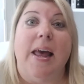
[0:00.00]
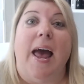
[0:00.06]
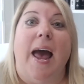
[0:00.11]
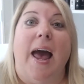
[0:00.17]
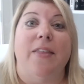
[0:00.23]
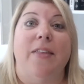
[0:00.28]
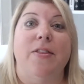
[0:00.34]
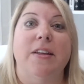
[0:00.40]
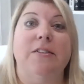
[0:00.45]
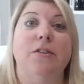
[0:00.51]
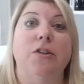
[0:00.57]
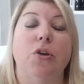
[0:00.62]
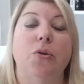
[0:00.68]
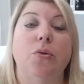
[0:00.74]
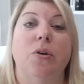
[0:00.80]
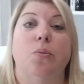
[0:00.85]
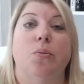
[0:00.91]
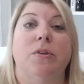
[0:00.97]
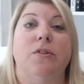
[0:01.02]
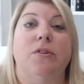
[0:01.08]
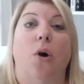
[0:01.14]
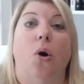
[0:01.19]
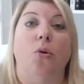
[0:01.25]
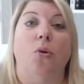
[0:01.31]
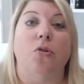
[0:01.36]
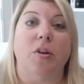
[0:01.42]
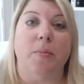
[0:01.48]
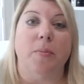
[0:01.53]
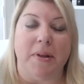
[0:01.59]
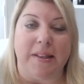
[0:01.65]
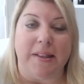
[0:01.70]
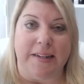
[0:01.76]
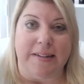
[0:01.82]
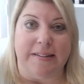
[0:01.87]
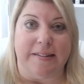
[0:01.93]
And this unit was
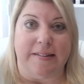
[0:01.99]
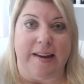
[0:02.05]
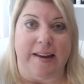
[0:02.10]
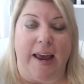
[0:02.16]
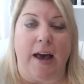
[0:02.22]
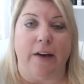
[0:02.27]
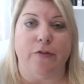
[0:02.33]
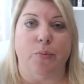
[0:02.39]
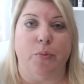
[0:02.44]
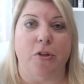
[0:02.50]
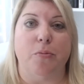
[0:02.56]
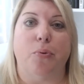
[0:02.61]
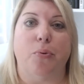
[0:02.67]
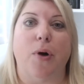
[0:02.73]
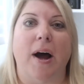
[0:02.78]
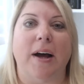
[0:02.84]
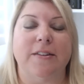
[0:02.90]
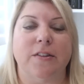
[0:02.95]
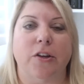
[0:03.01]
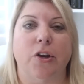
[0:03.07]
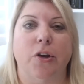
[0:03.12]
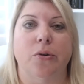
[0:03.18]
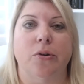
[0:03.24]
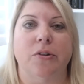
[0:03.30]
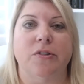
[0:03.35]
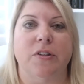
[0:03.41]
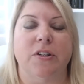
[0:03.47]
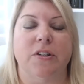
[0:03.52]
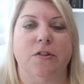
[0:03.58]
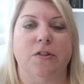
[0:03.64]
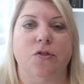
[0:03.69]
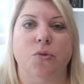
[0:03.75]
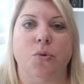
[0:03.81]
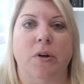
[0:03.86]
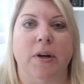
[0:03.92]
ultimately staffed with prosecutors and
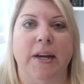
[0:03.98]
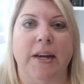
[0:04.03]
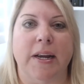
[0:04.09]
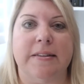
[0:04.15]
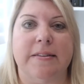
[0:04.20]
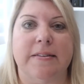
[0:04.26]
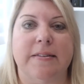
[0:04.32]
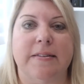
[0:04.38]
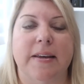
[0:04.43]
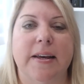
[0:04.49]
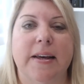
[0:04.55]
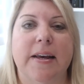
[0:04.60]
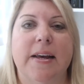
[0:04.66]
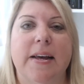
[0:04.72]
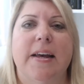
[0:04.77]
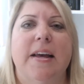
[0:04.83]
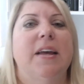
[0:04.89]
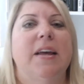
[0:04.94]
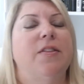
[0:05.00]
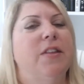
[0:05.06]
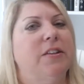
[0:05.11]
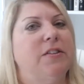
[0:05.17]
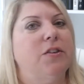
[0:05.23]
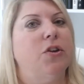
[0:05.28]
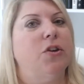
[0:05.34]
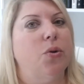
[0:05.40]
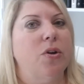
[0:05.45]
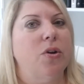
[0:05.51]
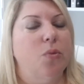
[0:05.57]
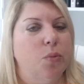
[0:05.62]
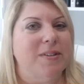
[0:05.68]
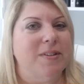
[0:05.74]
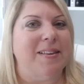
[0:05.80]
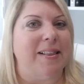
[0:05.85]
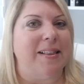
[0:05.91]
historians. This unit
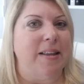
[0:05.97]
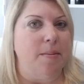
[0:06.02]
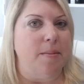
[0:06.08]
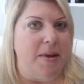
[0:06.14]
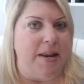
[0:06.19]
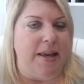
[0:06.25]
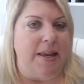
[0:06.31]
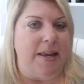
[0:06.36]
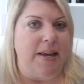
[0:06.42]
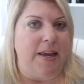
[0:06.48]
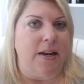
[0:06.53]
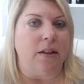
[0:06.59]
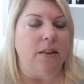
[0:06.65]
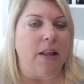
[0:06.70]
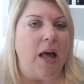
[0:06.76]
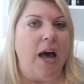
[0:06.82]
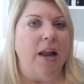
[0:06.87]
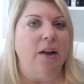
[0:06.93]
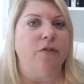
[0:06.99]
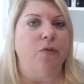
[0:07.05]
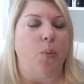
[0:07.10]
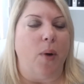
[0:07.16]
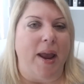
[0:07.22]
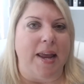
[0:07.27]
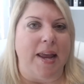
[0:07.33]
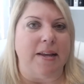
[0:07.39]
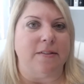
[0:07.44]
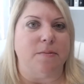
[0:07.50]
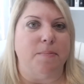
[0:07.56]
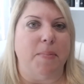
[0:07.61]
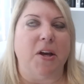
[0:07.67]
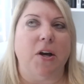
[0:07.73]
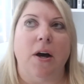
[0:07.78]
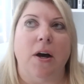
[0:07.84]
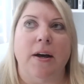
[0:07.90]
was limited in a lot of ways
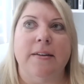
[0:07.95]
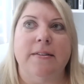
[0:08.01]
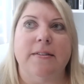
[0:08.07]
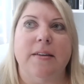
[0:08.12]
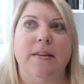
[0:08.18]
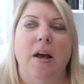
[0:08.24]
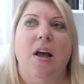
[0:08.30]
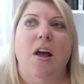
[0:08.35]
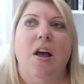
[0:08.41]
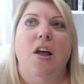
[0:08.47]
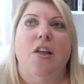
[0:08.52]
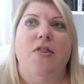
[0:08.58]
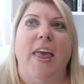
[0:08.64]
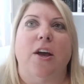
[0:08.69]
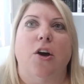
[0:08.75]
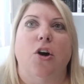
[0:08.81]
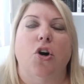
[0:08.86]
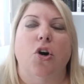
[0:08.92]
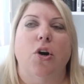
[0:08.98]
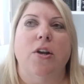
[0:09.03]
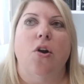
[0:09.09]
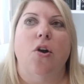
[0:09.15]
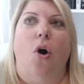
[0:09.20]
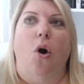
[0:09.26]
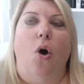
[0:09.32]
because they couldn't